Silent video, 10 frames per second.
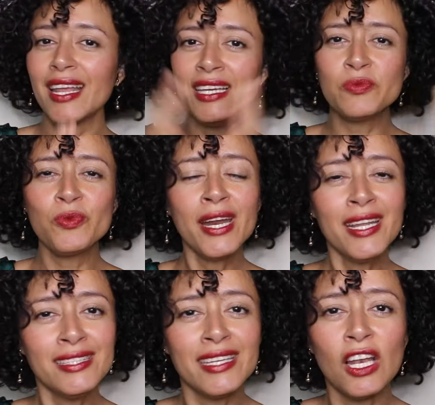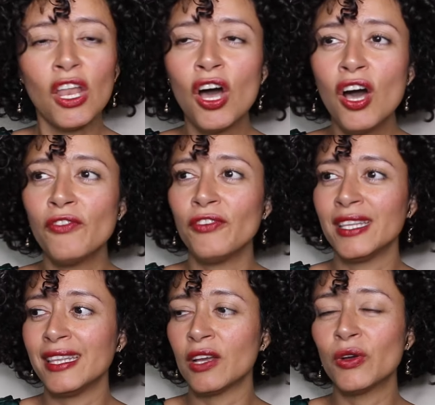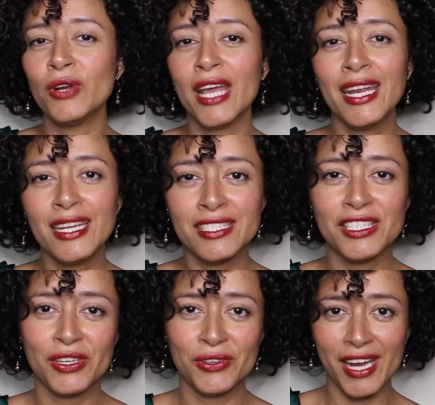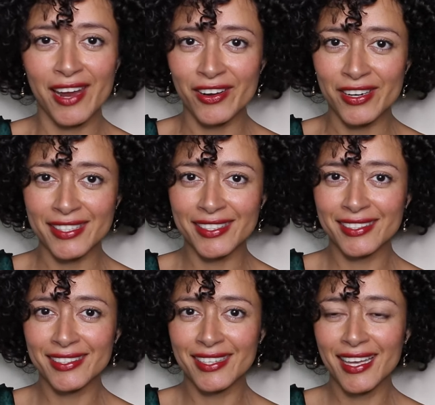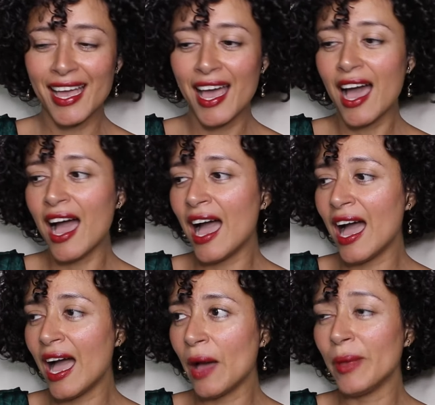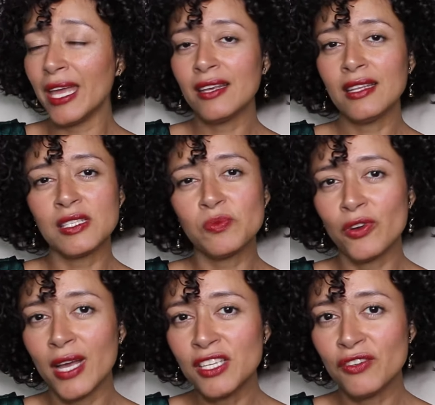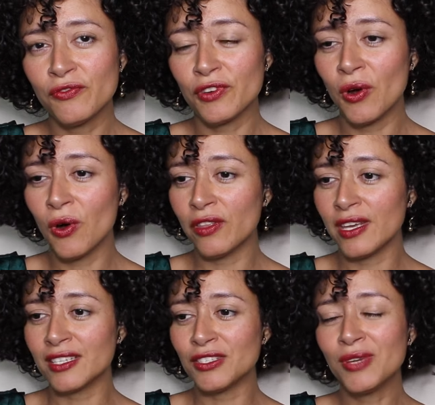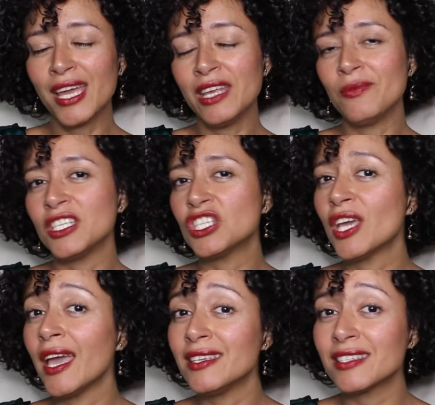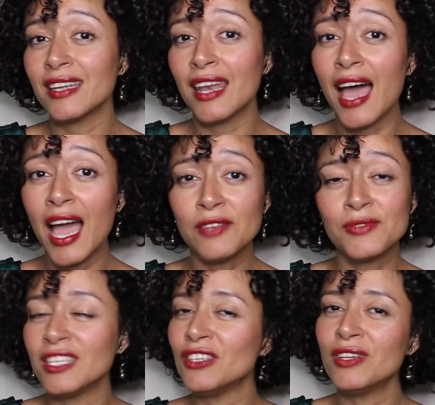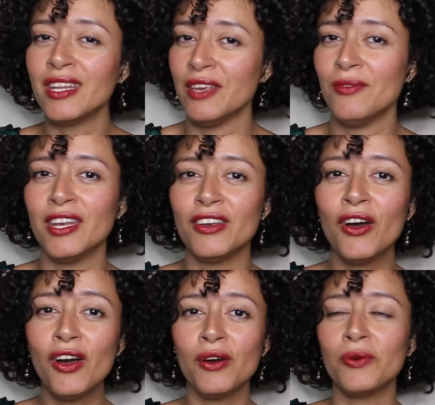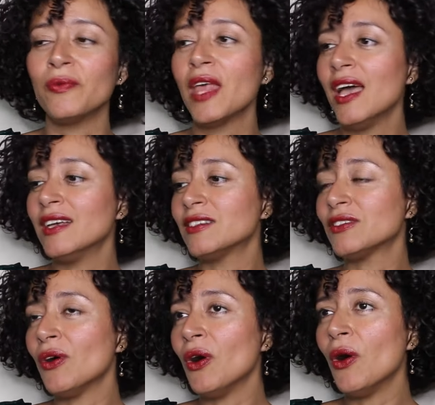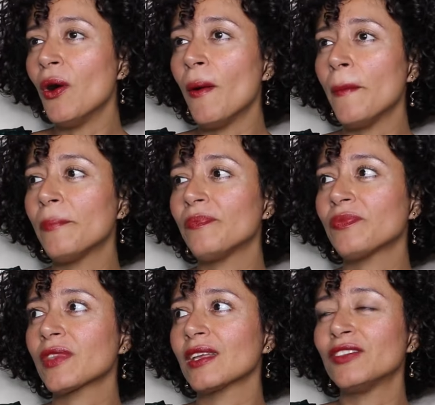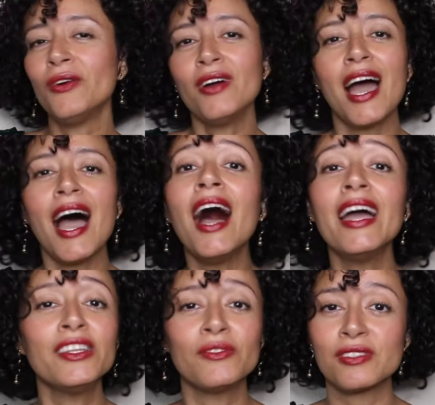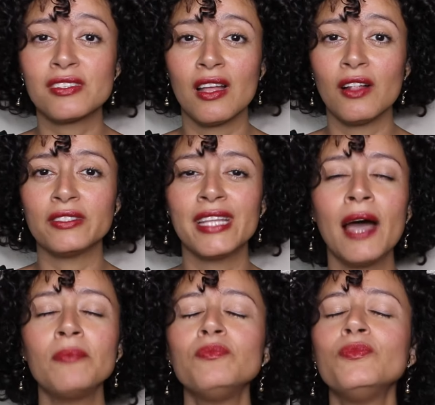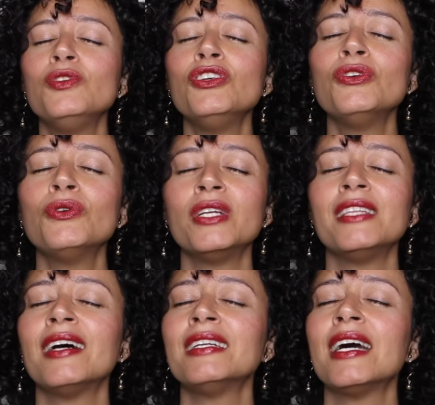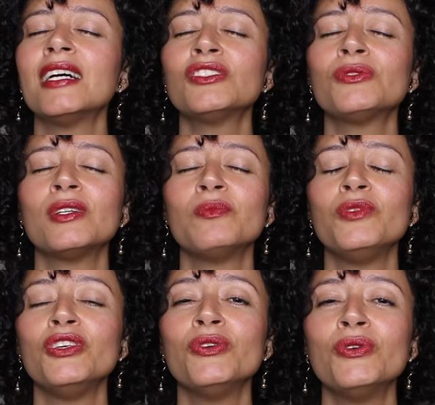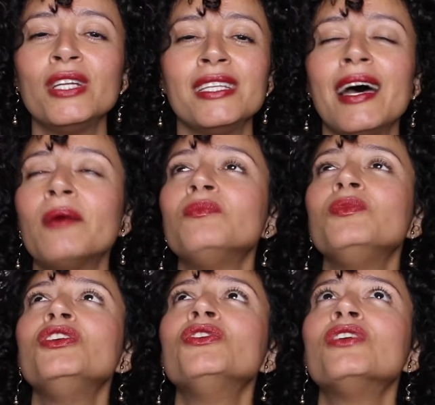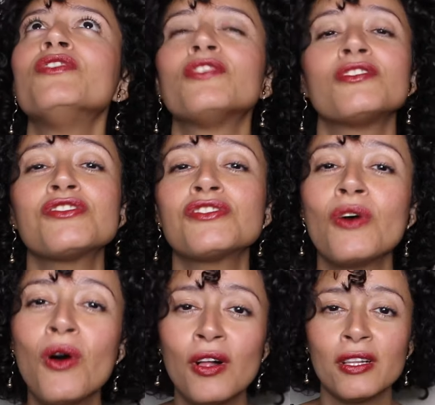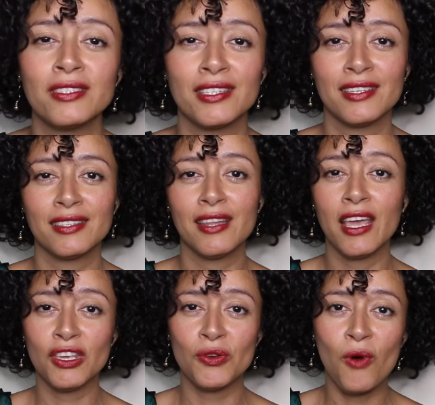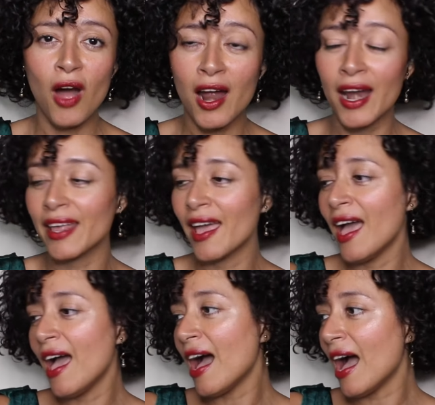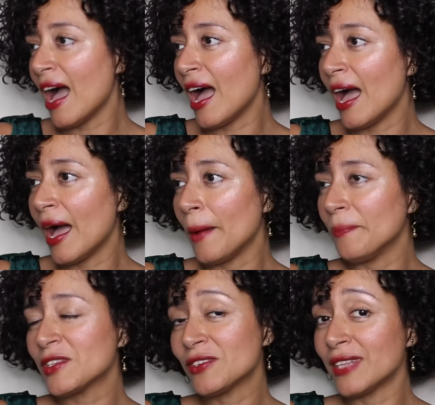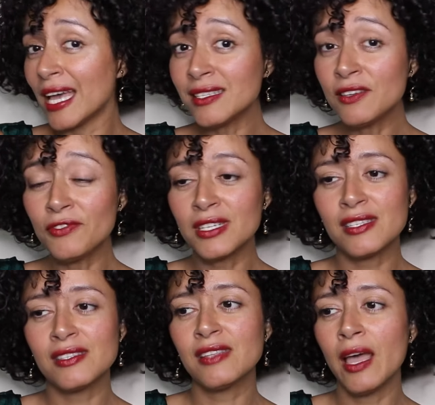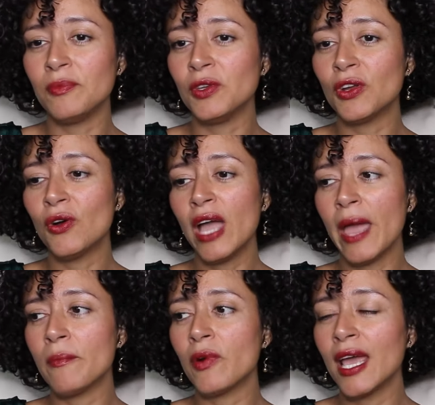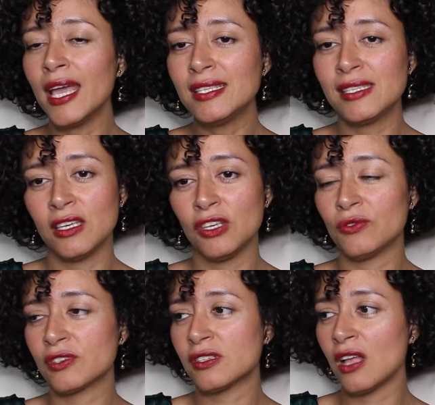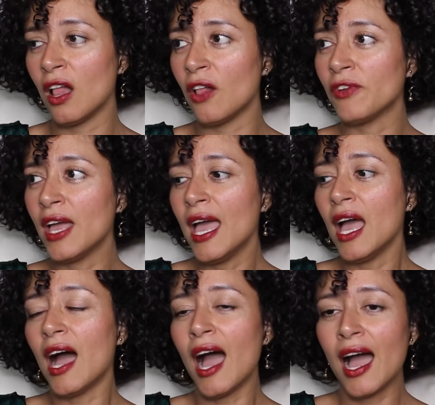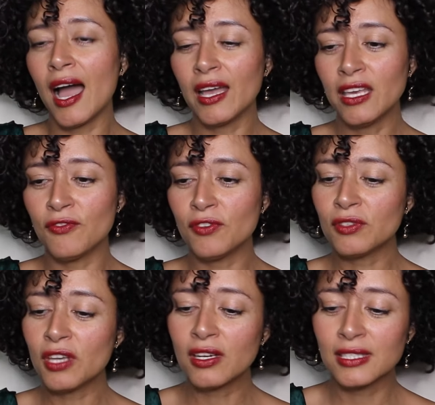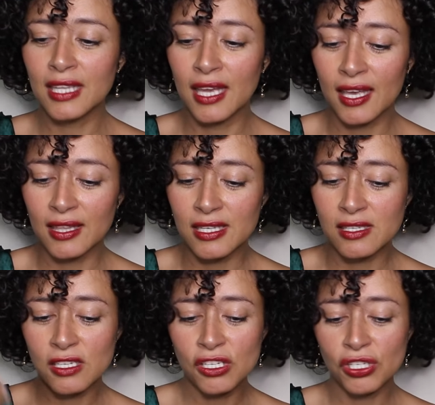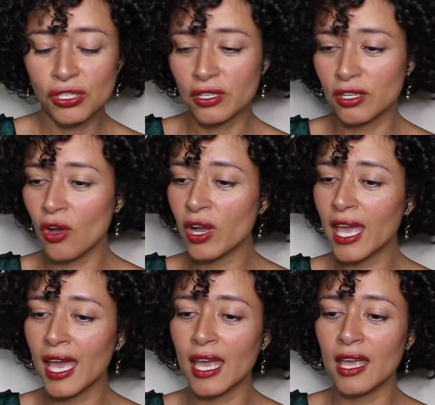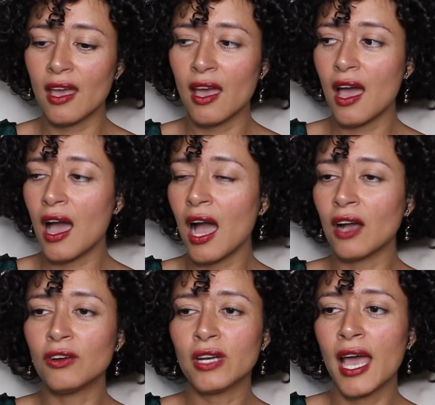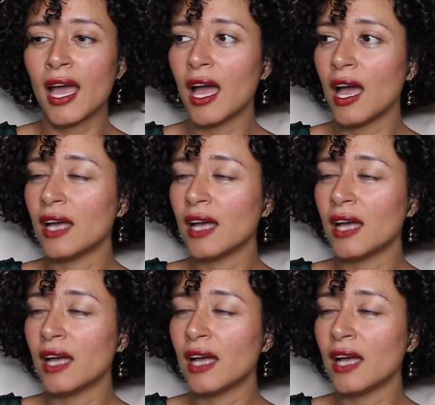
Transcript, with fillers: spreading the love and the good energy on earth. Uh, being an inspiration for others. You can even change lives and you didn't even know. So don't hide yourself. That beauty, that natural beauty, that beautiful soul that you are. Um, so that's the first step, you know, embracing yourself. Uh, if you took the decision, okay, I'm gonna